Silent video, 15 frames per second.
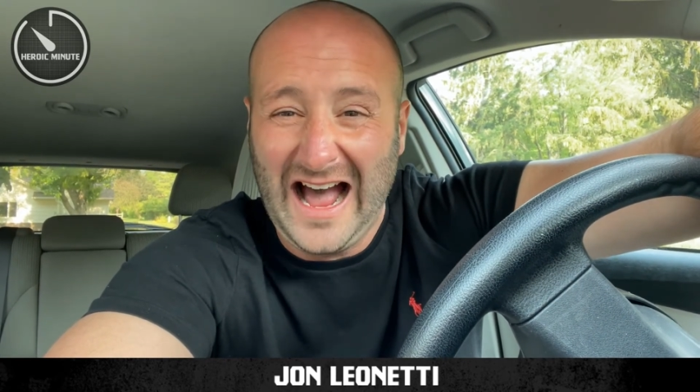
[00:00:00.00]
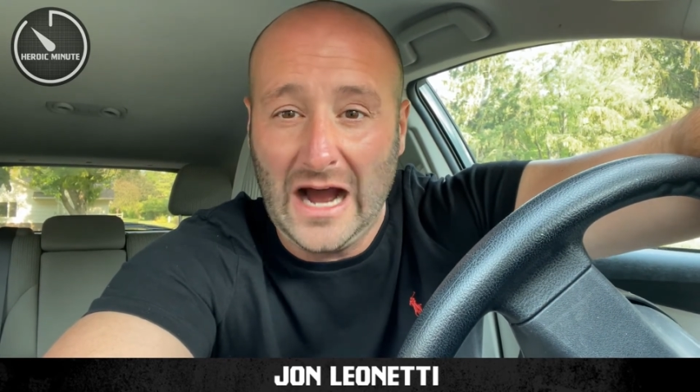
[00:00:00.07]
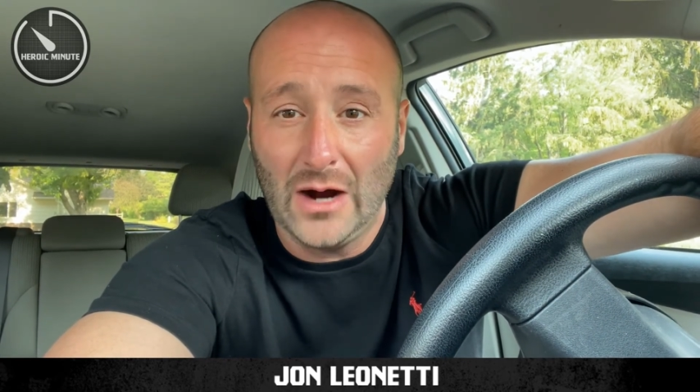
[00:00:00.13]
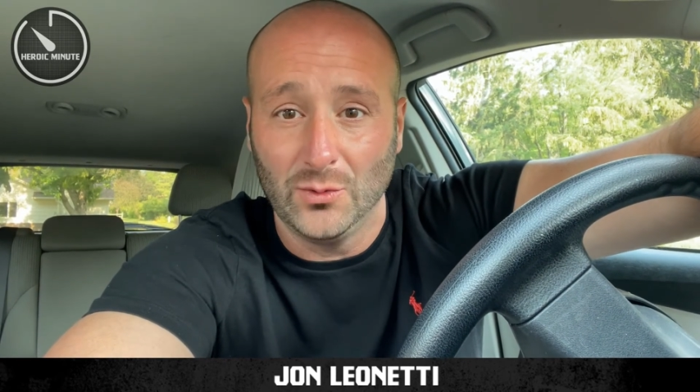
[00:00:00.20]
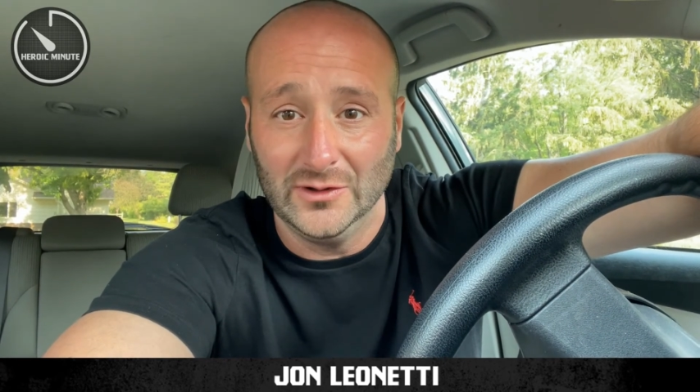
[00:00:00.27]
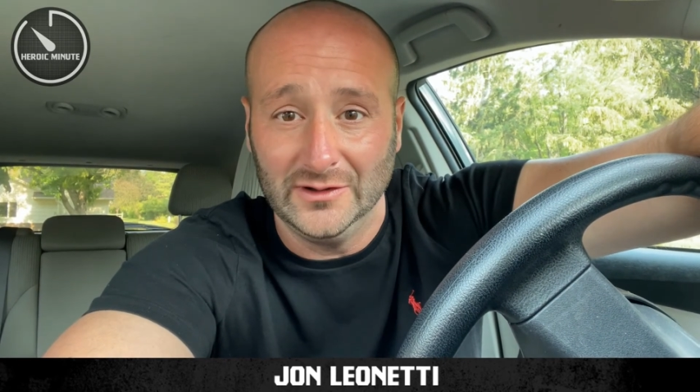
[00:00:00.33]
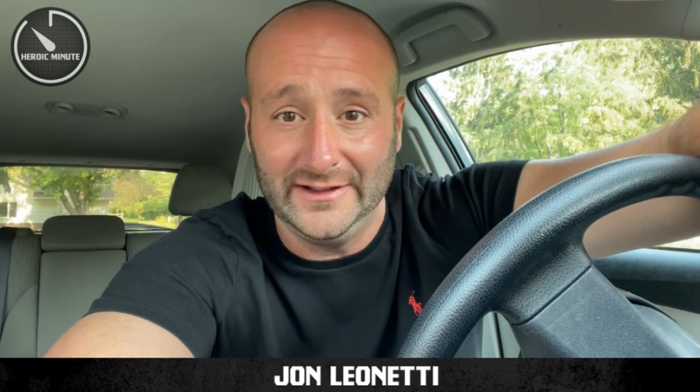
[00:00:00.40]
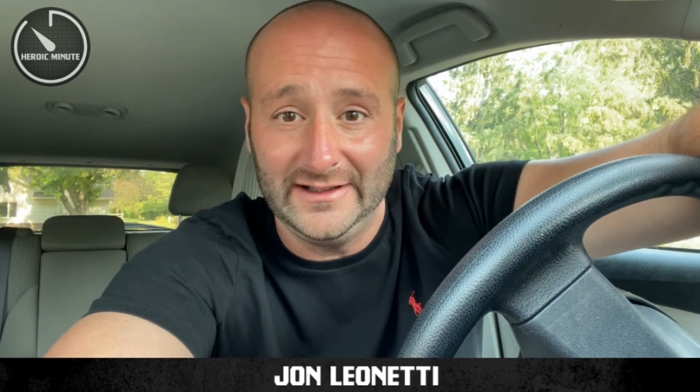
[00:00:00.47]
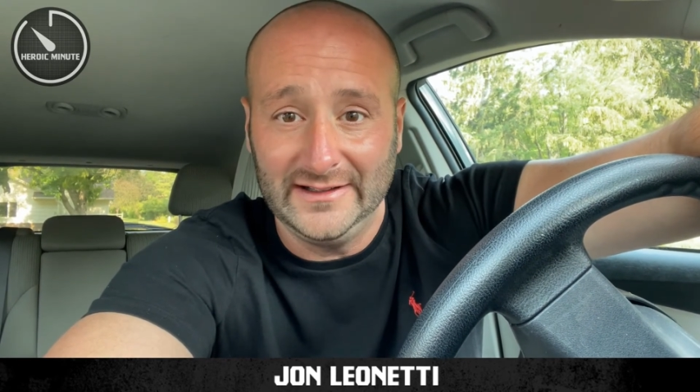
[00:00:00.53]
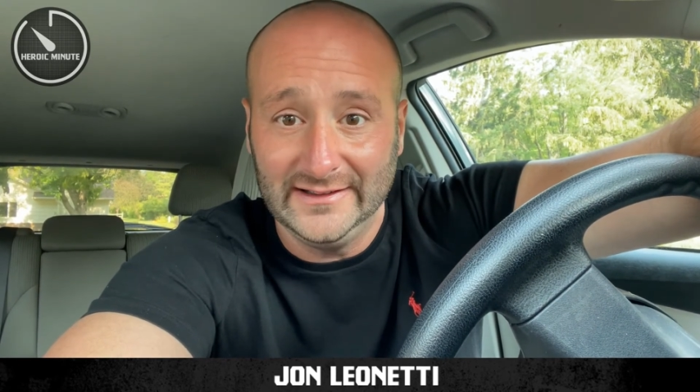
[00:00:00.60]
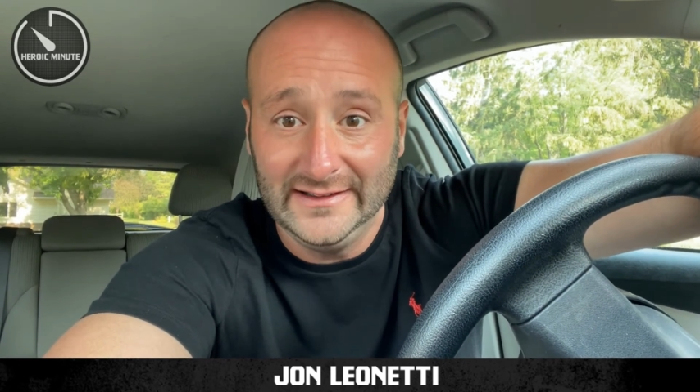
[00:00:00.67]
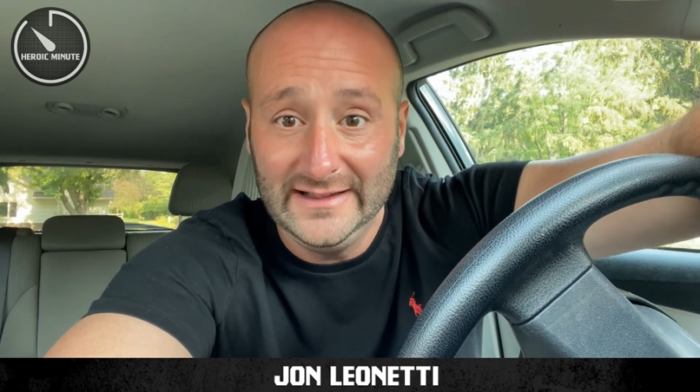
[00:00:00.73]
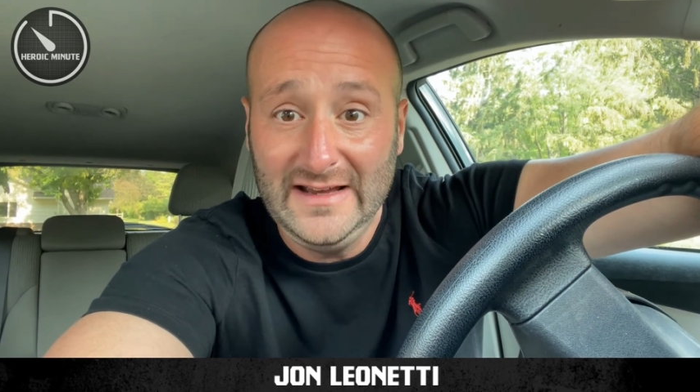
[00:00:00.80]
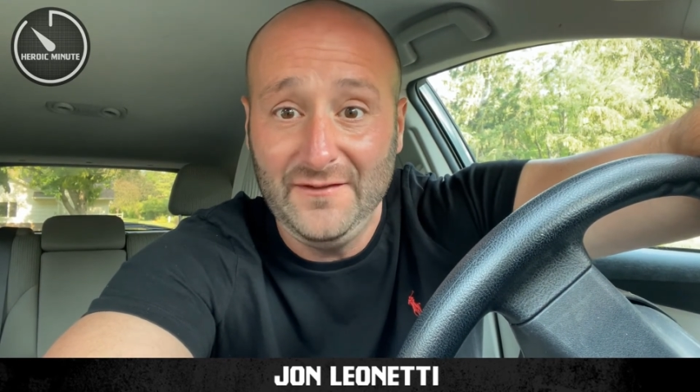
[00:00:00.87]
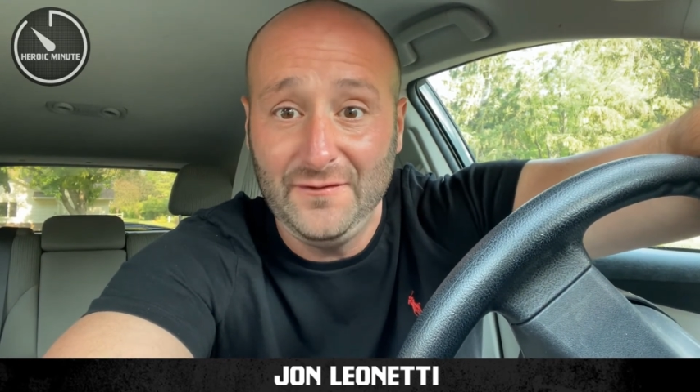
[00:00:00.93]
hourly
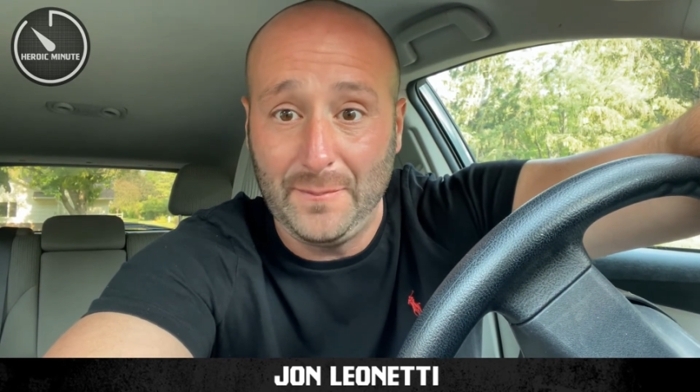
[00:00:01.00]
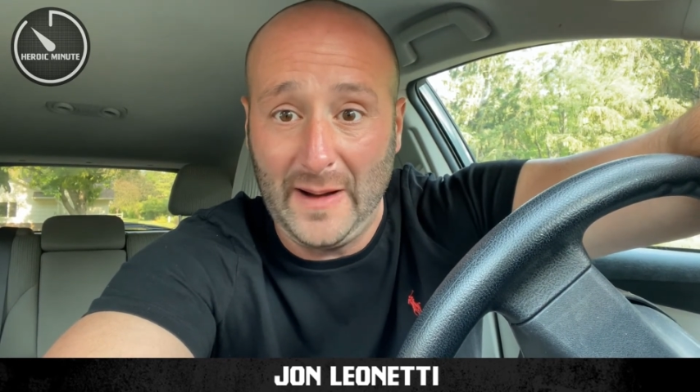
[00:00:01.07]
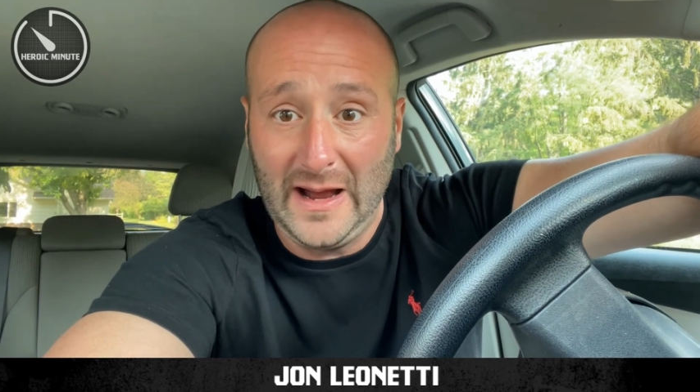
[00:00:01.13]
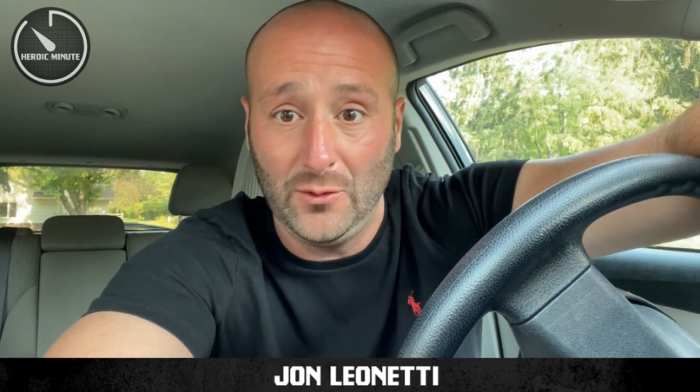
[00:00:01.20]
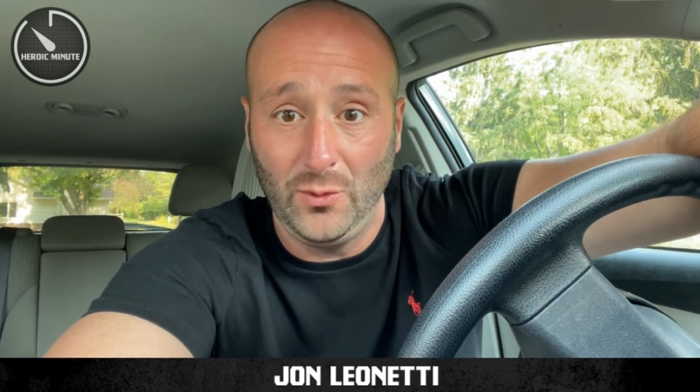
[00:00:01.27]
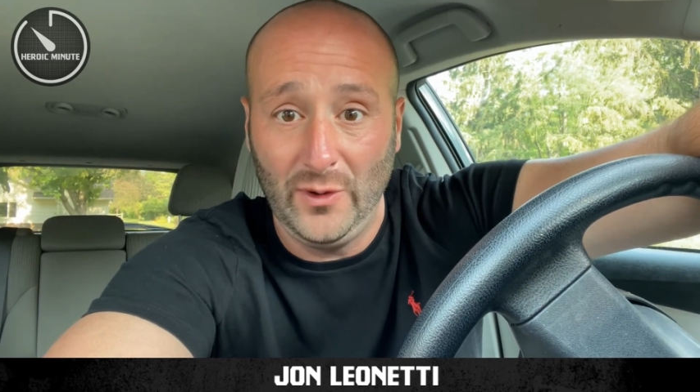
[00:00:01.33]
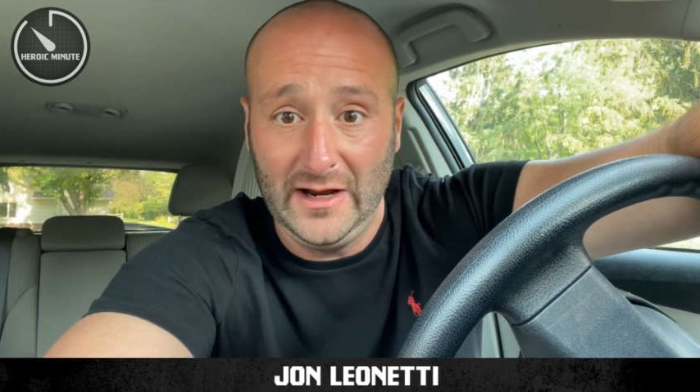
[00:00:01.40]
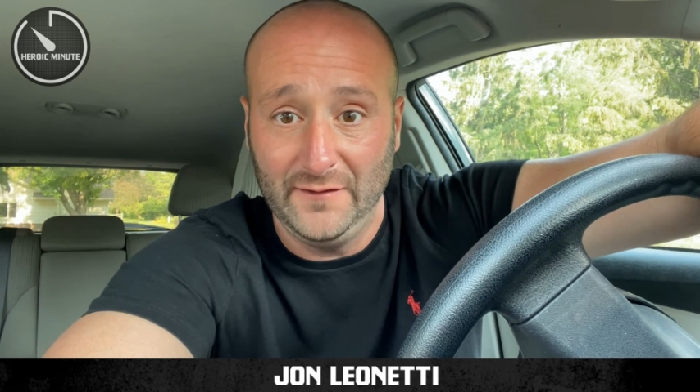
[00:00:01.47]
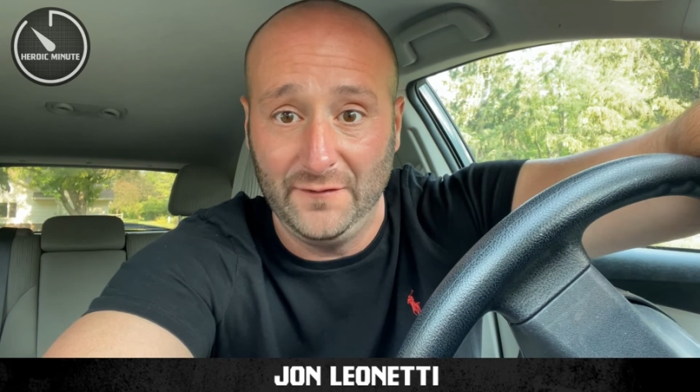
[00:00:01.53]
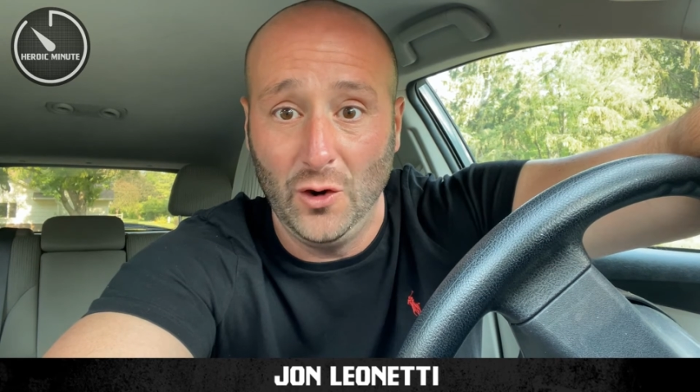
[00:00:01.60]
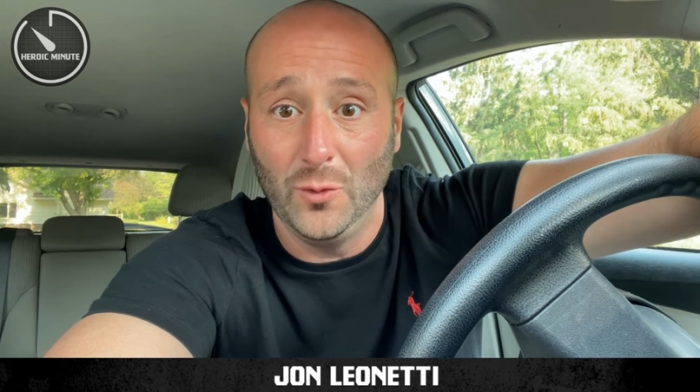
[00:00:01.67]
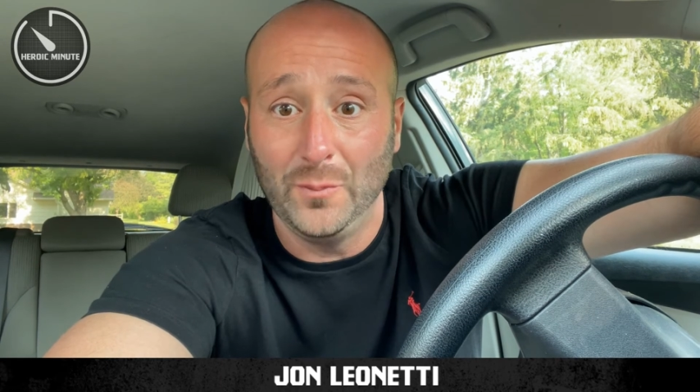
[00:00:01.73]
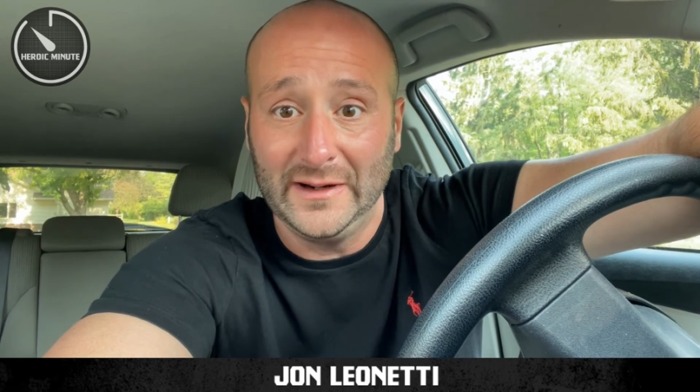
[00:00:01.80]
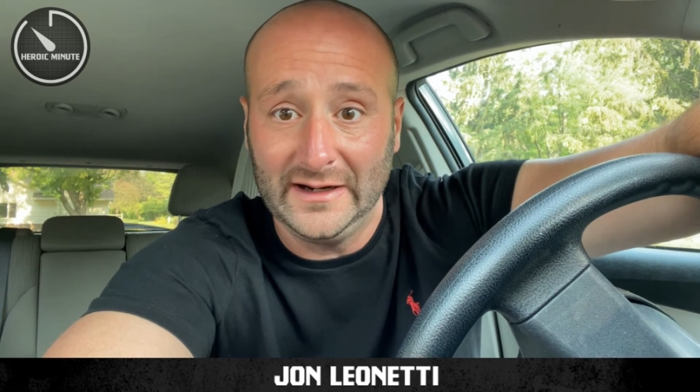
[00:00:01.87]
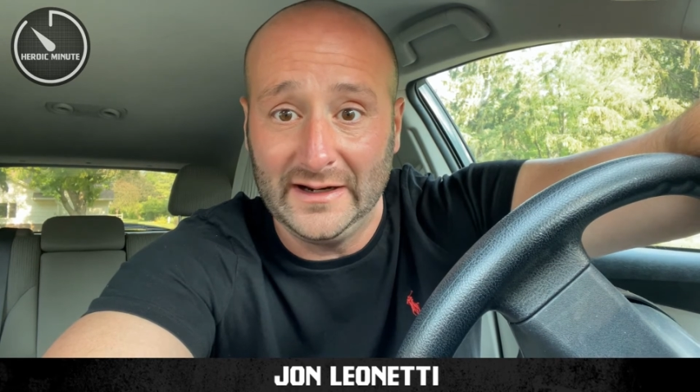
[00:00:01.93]
live by way of
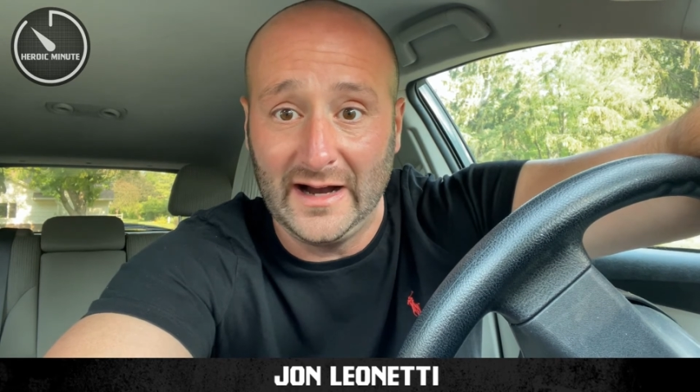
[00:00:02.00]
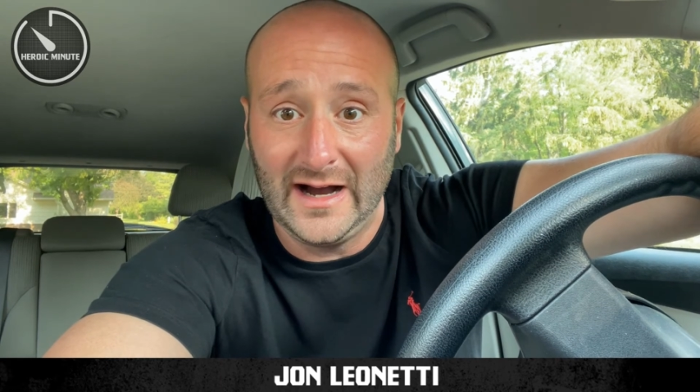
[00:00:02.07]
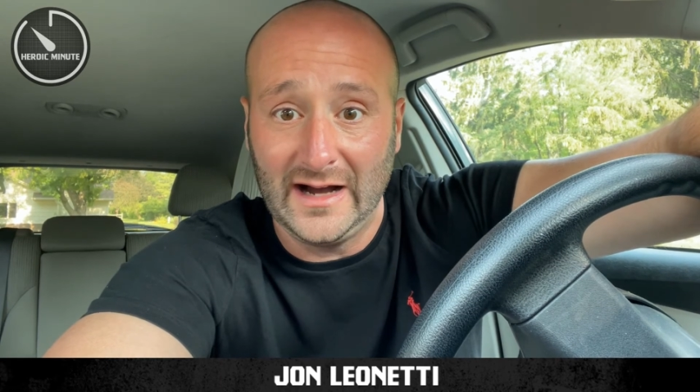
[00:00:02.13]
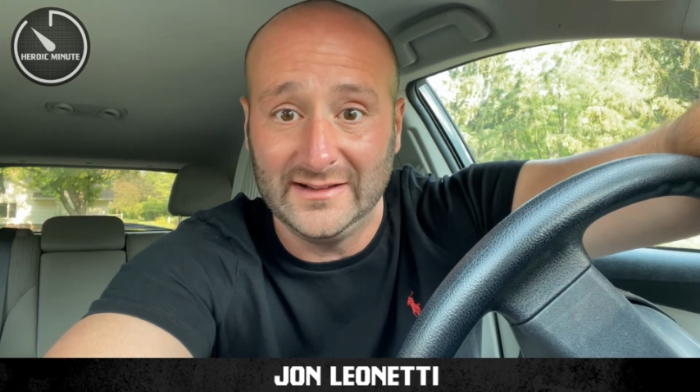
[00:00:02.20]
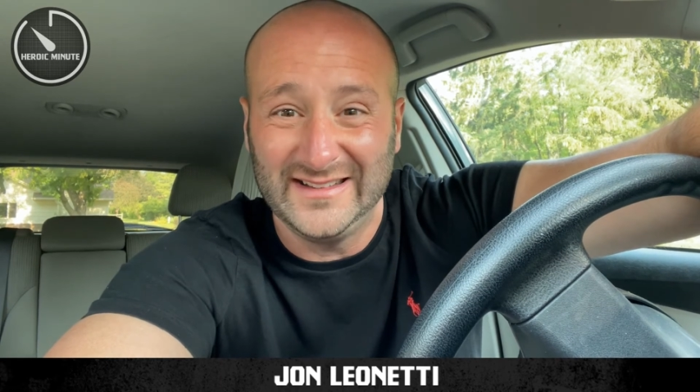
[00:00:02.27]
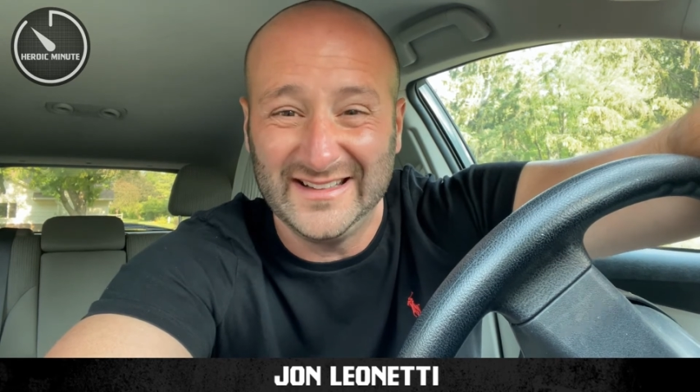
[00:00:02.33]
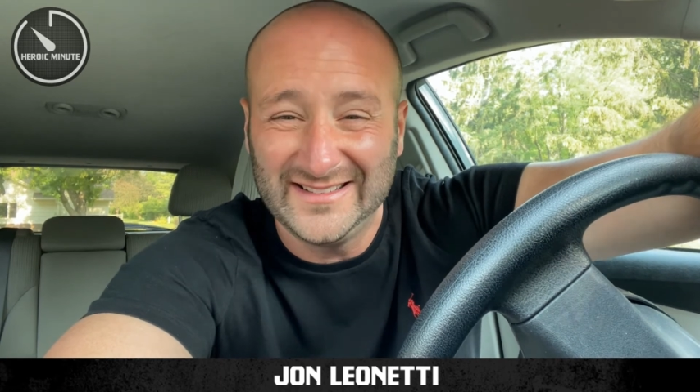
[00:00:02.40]
hope in God,